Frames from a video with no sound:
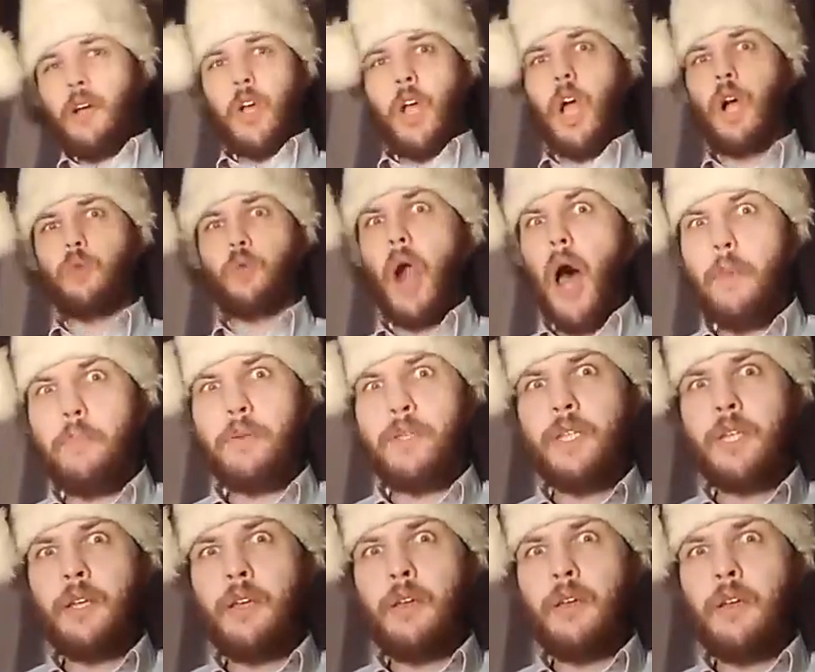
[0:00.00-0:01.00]

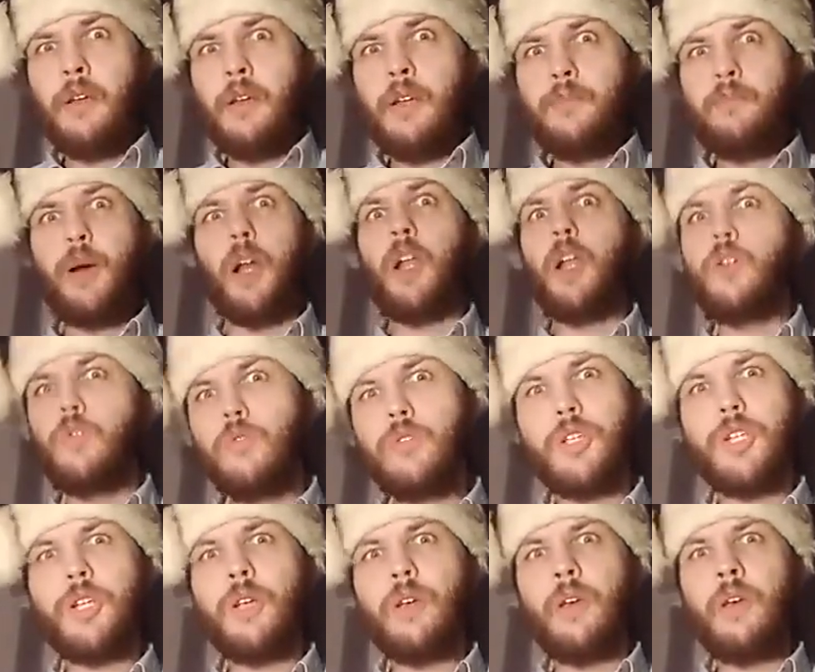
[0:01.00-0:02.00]
corrupt,
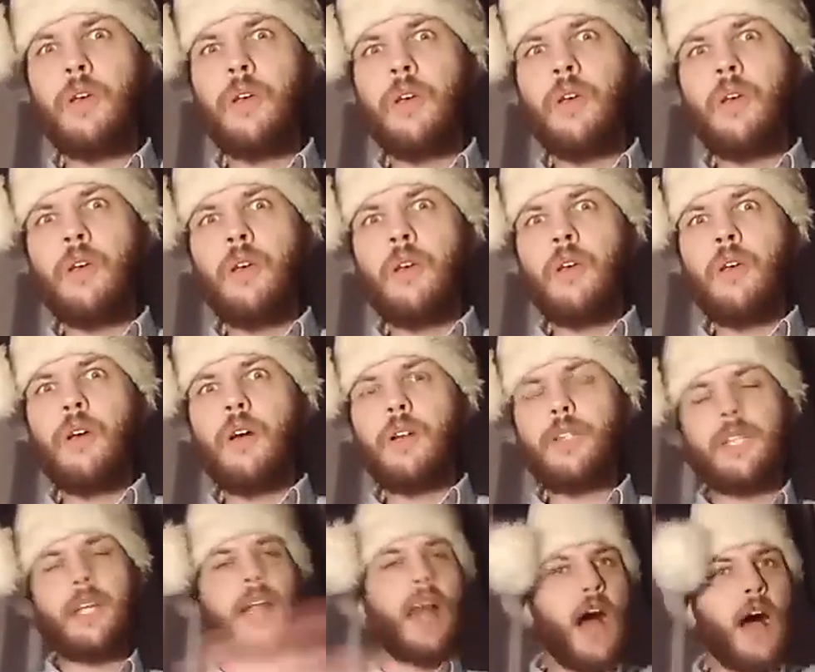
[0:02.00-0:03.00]
pollute,
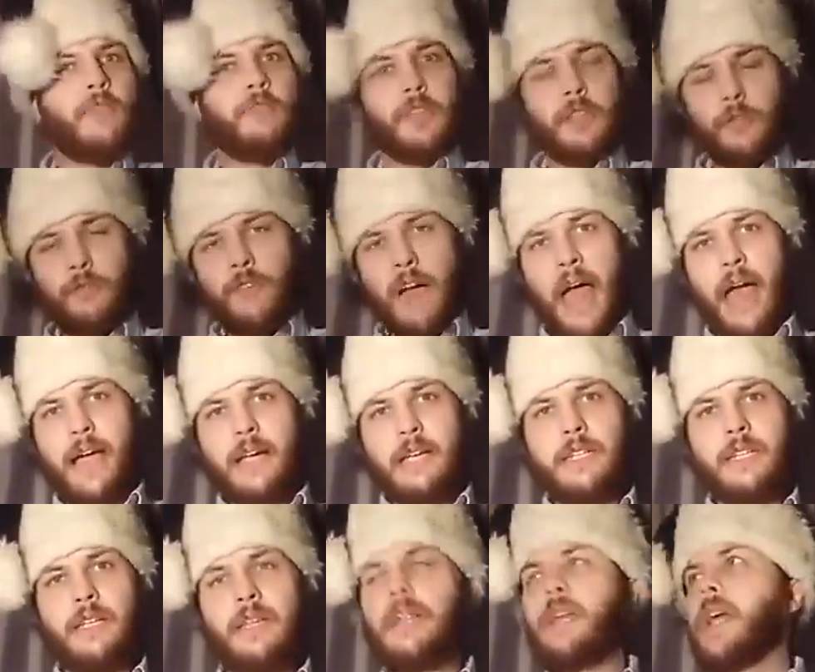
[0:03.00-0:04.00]
until after the
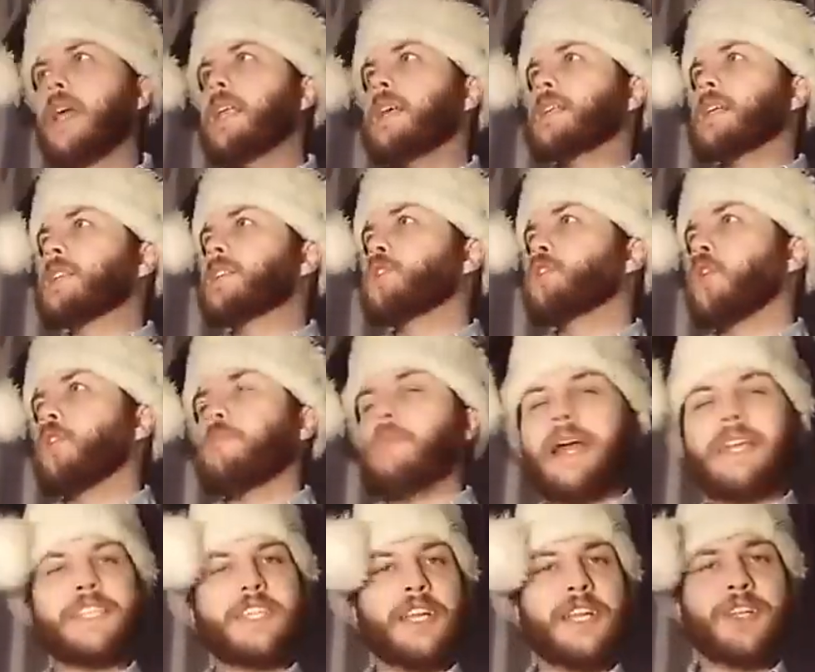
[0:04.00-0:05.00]
fact in a Discord
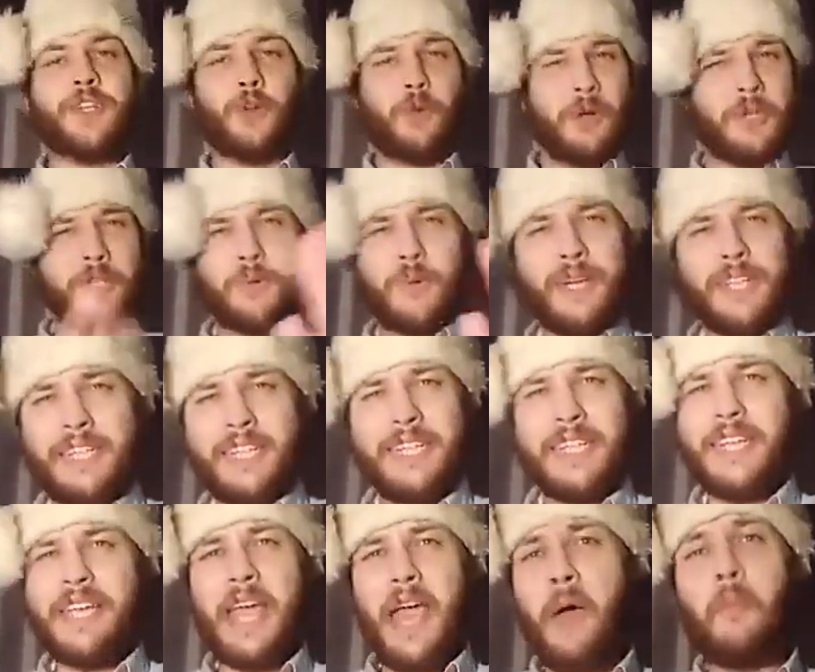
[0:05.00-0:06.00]
message or a Twitter
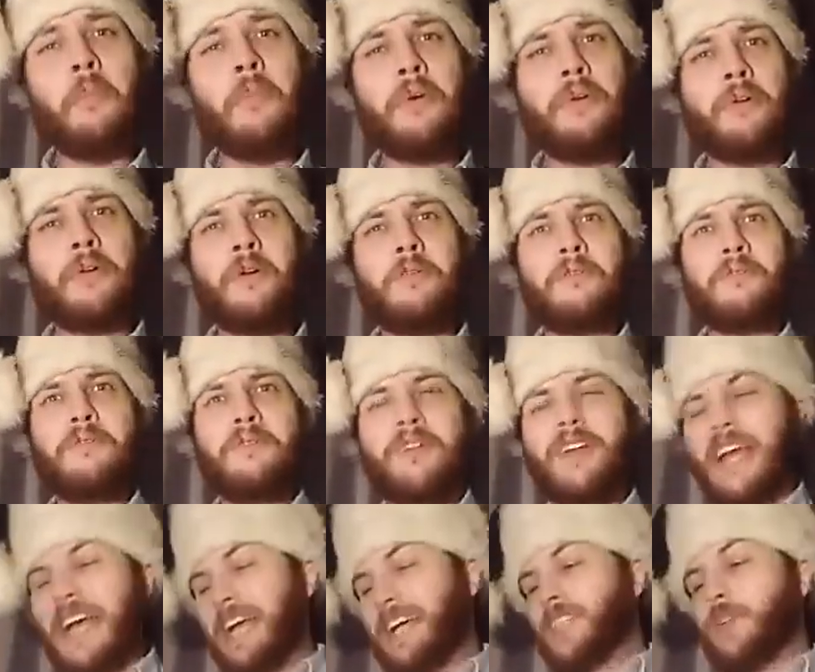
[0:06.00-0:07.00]
DM.
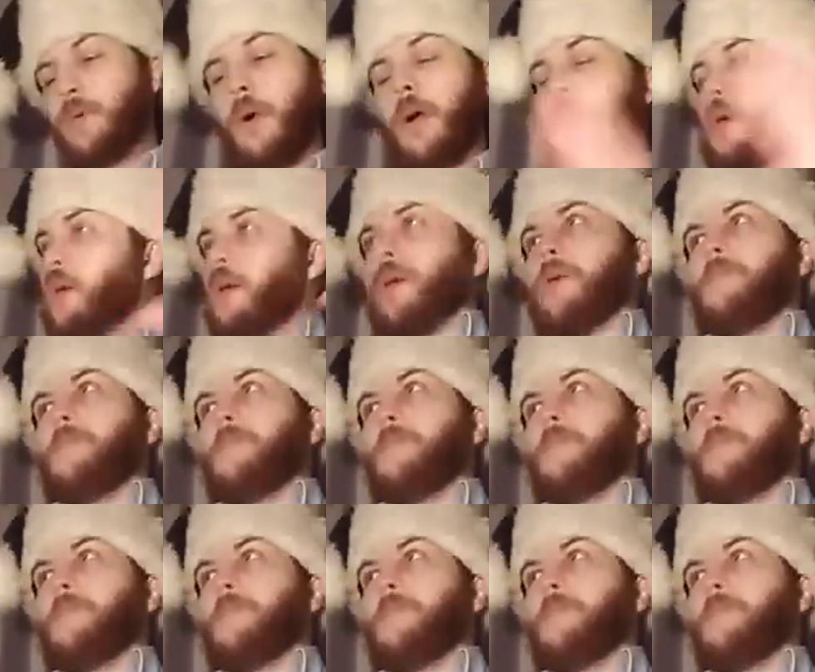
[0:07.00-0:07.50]
What?